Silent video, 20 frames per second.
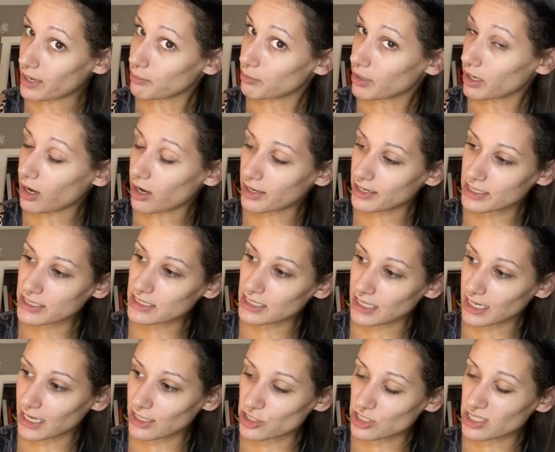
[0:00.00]
But
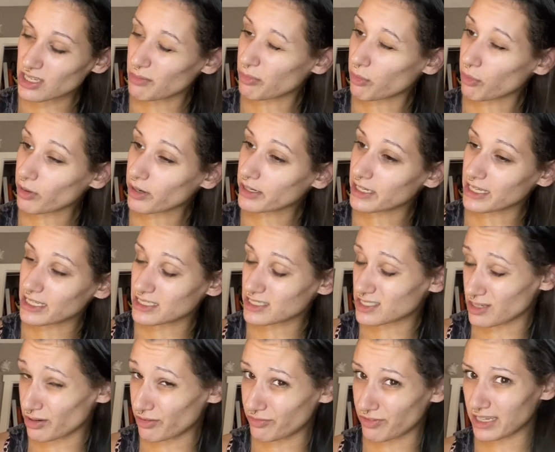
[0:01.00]
honestly, I just get bored, and
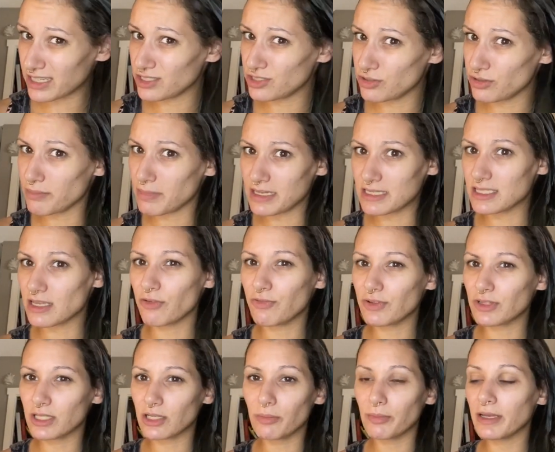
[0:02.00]
so if I can do it myself a
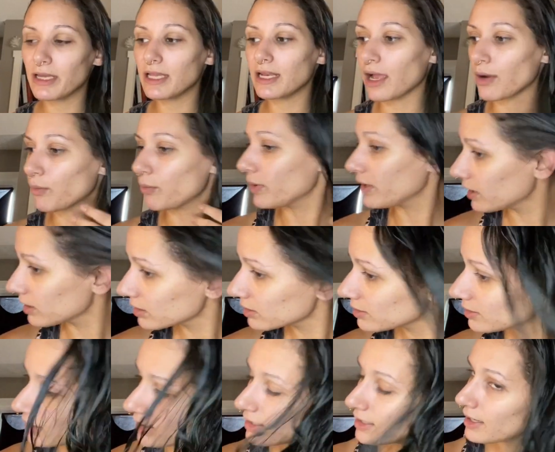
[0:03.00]
little bit, I will.
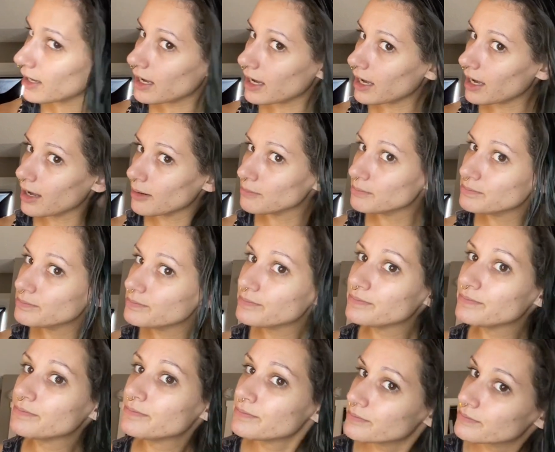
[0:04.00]
Um,
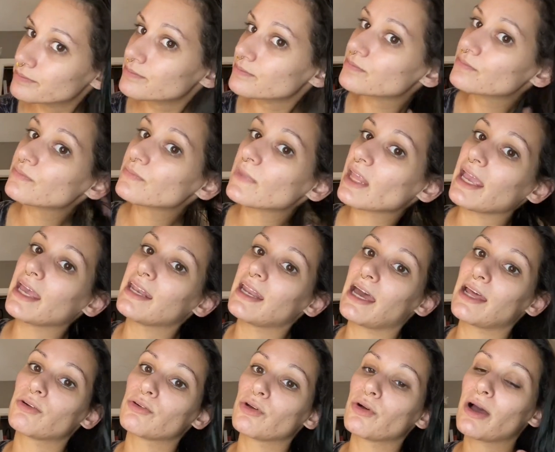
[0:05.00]
and I
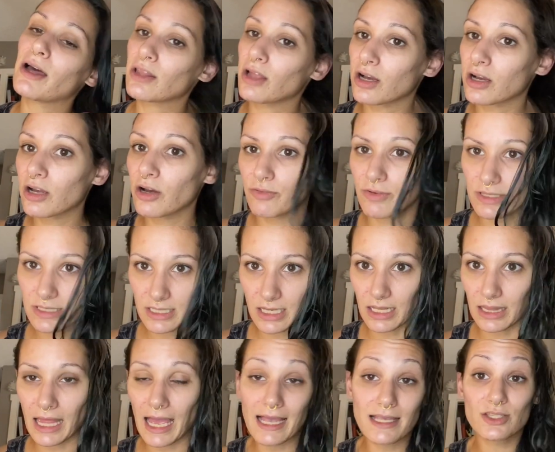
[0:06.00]
don't know how long COVID's
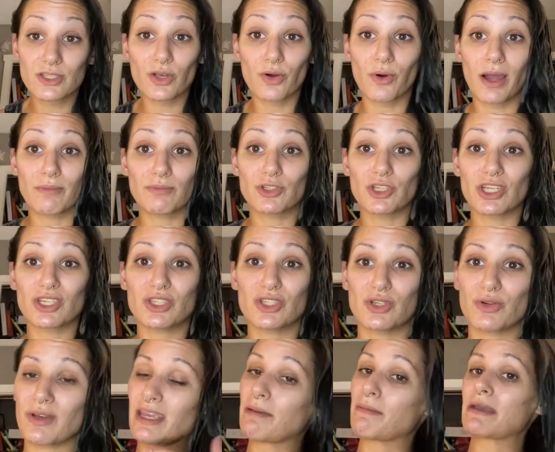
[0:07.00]
gonna last, so I'm just
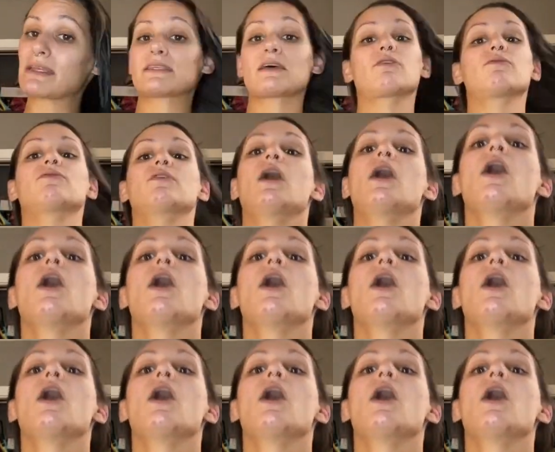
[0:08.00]
doing it myself.